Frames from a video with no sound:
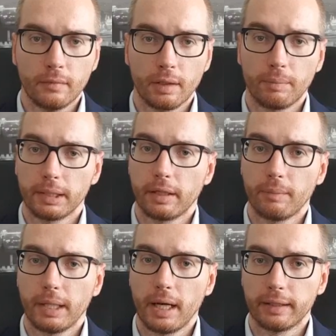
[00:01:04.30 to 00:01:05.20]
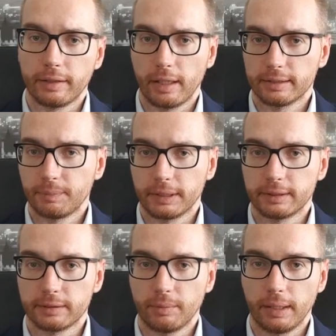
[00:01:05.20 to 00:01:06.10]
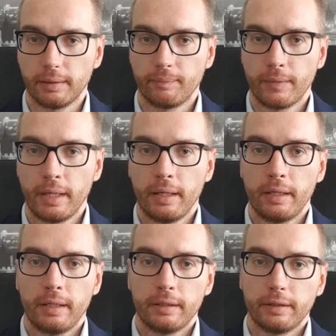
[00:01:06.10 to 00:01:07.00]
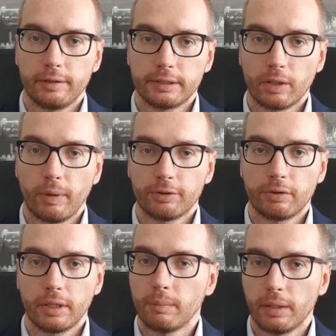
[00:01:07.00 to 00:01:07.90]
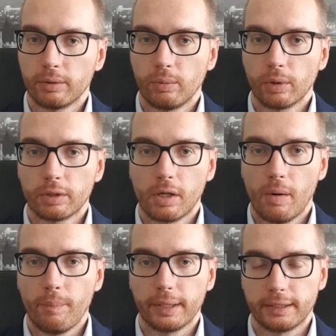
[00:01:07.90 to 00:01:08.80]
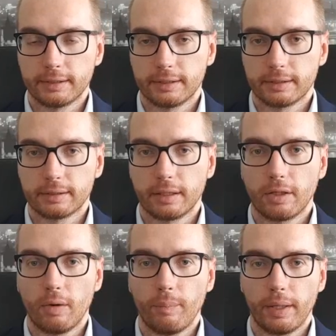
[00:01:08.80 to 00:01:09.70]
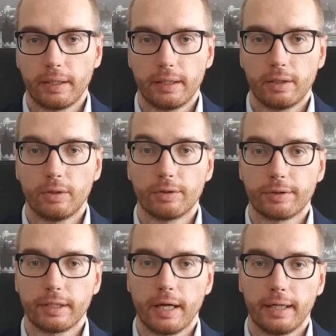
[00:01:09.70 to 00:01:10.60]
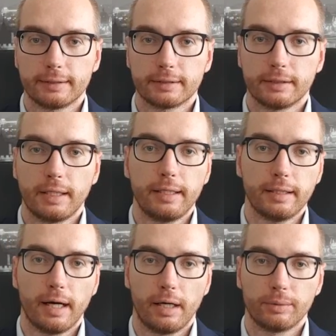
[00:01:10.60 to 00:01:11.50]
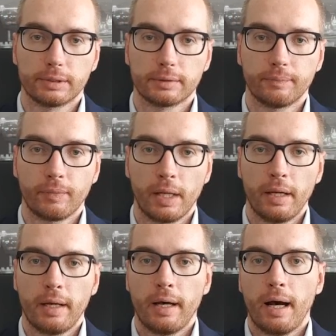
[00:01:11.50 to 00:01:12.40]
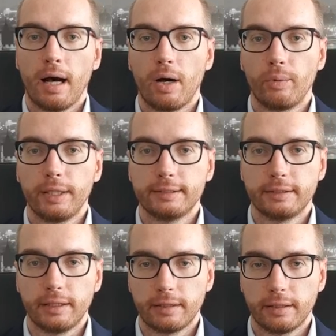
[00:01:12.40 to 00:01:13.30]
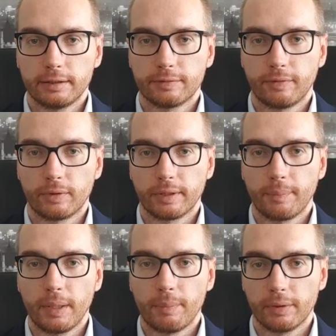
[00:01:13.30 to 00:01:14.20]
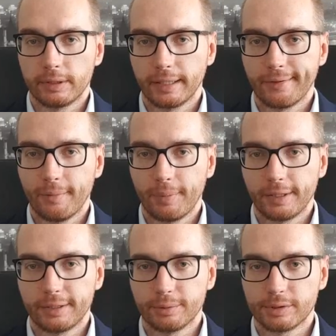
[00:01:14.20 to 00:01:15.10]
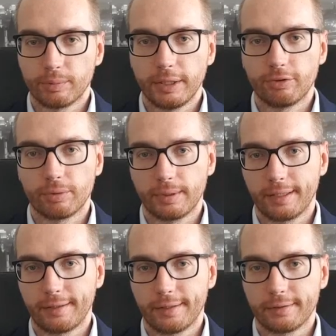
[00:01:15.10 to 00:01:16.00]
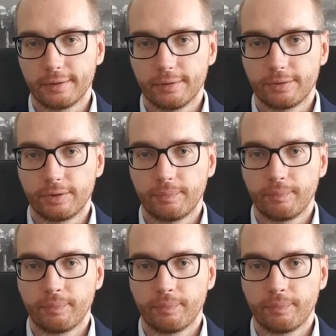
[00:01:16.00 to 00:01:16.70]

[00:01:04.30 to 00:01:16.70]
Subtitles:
But there are many other aspects as well. There is a question about what competences the company already has in-house. How easy it is for the people in the company to switch to that technology.